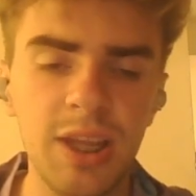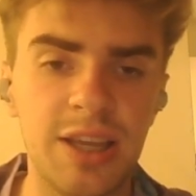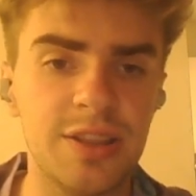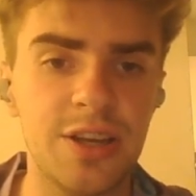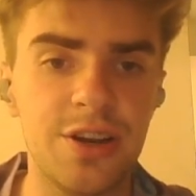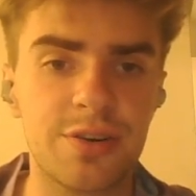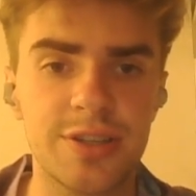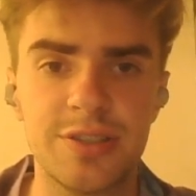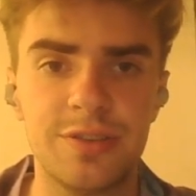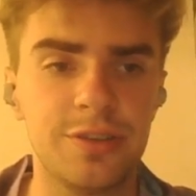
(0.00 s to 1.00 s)
in the
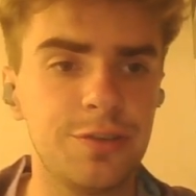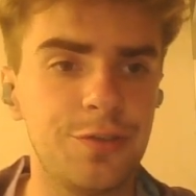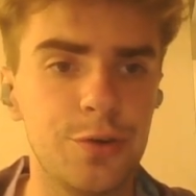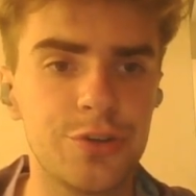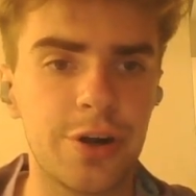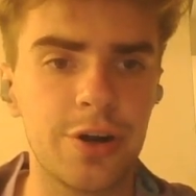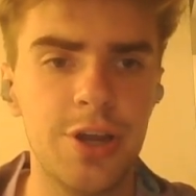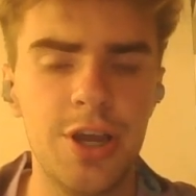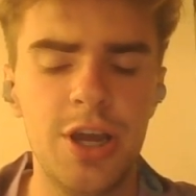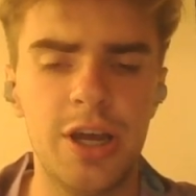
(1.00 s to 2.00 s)
nearest future.
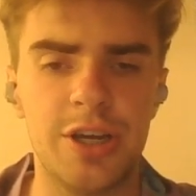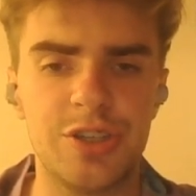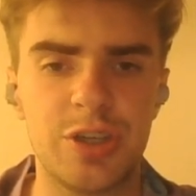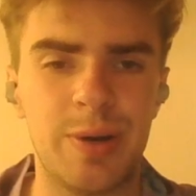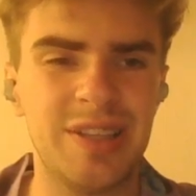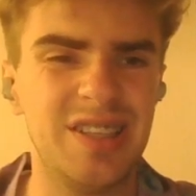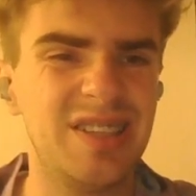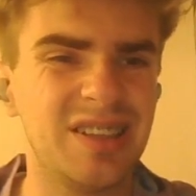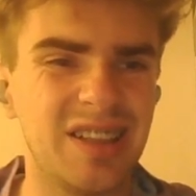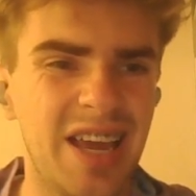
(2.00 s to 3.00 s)
So I
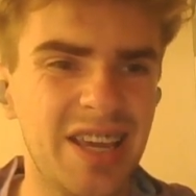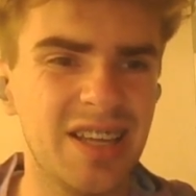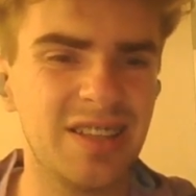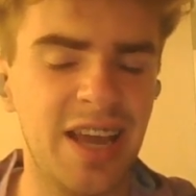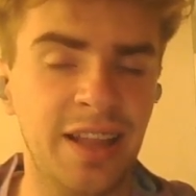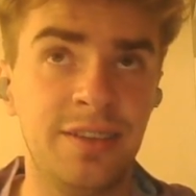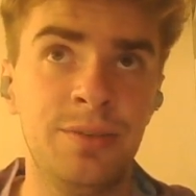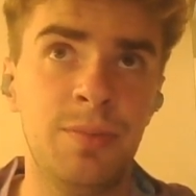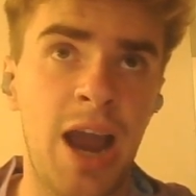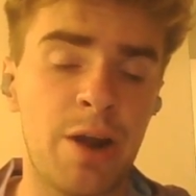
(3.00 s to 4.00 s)
didn't like it, and
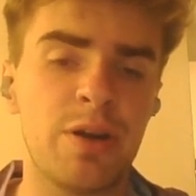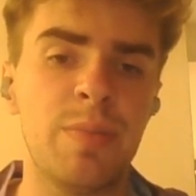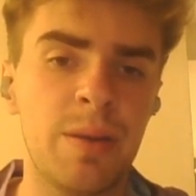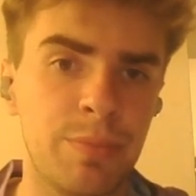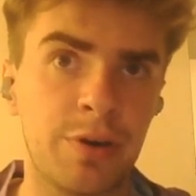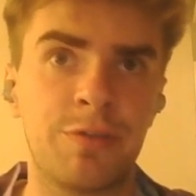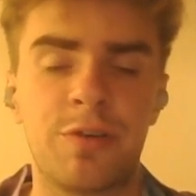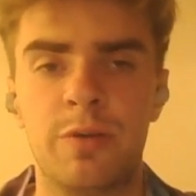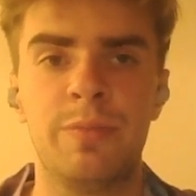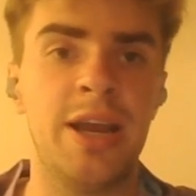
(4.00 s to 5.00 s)
I remember
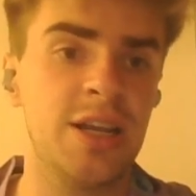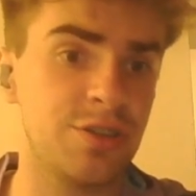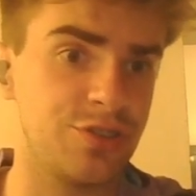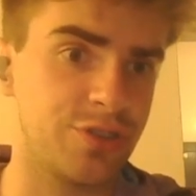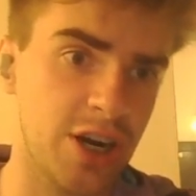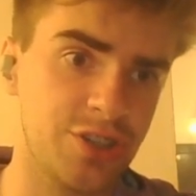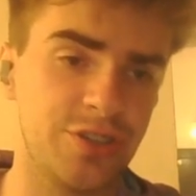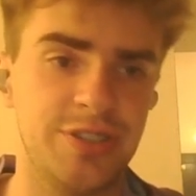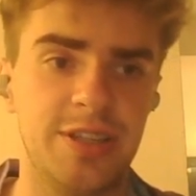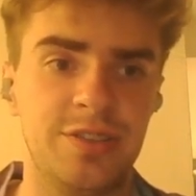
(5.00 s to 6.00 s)
from another
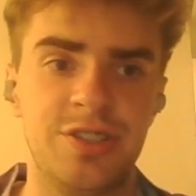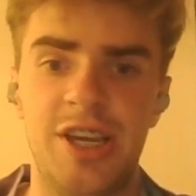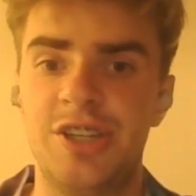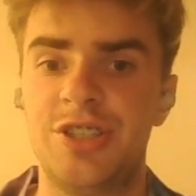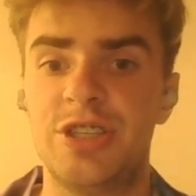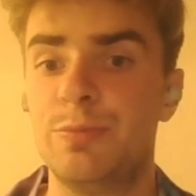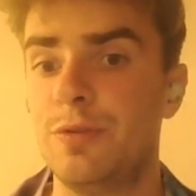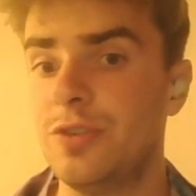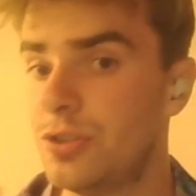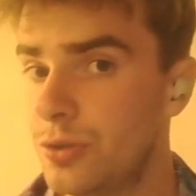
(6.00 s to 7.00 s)
structure that this h6
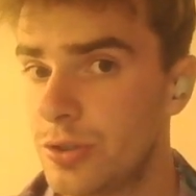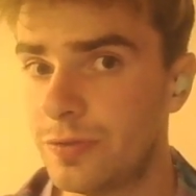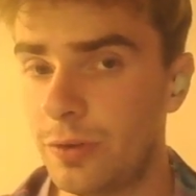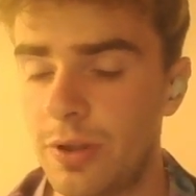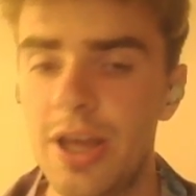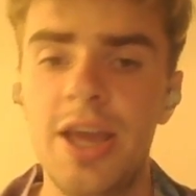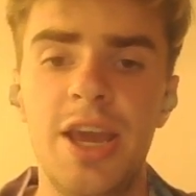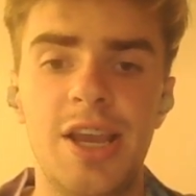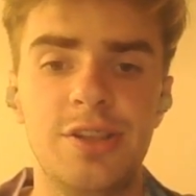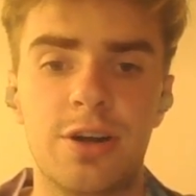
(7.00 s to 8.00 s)
move is useful
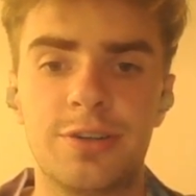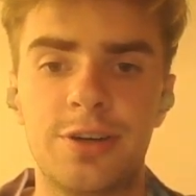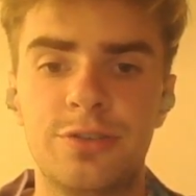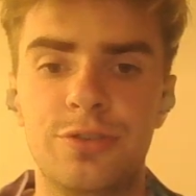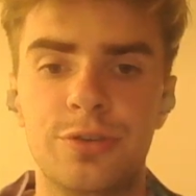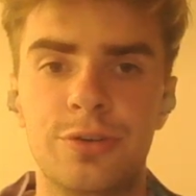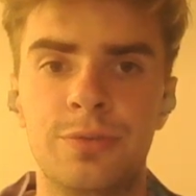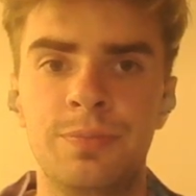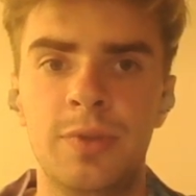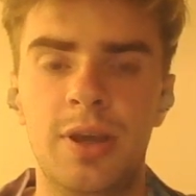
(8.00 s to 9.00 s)
in order to